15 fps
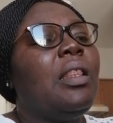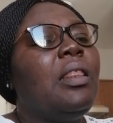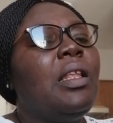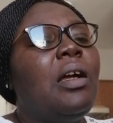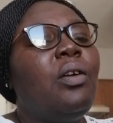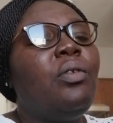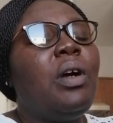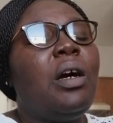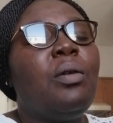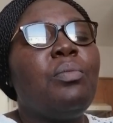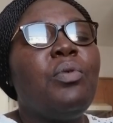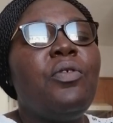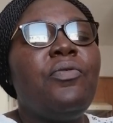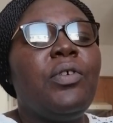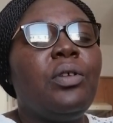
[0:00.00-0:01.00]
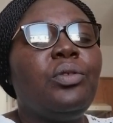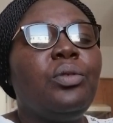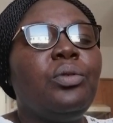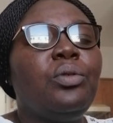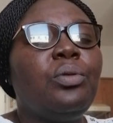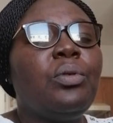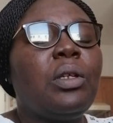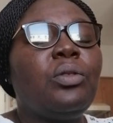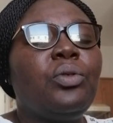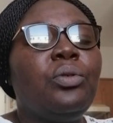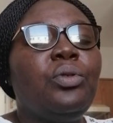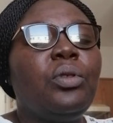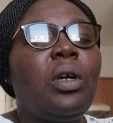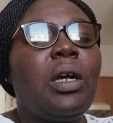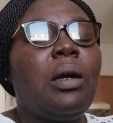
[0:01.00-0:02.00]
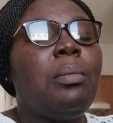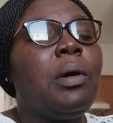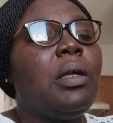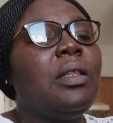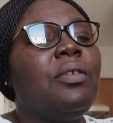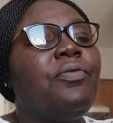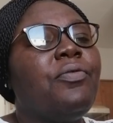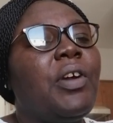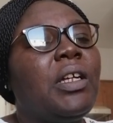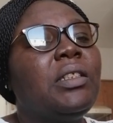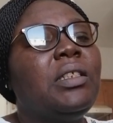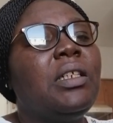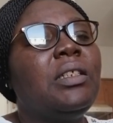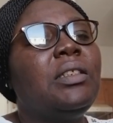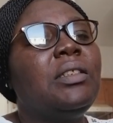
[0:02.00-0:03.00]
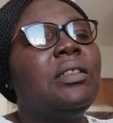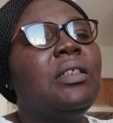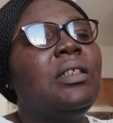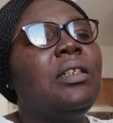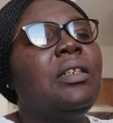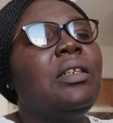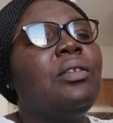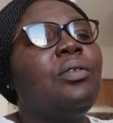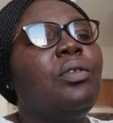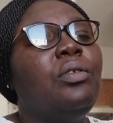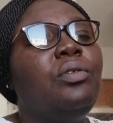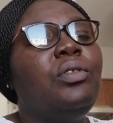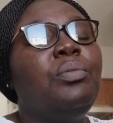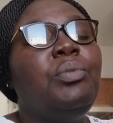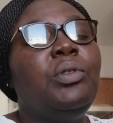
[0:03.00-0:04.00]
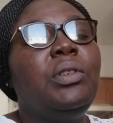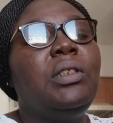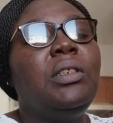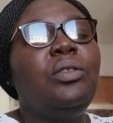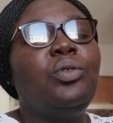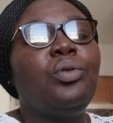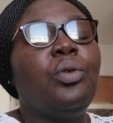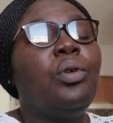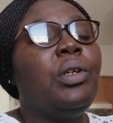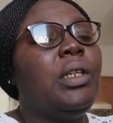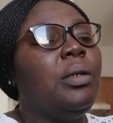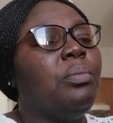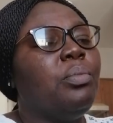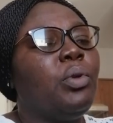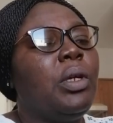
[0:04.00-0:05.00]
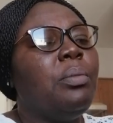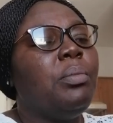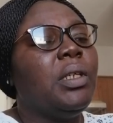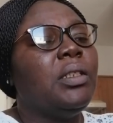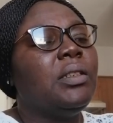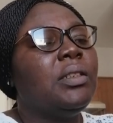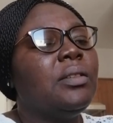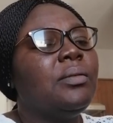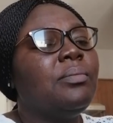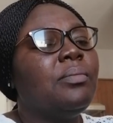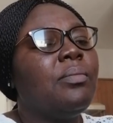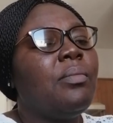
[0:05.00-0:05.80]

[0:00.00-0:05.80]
Now I'll move on to talk about the factors contributing to unemployment.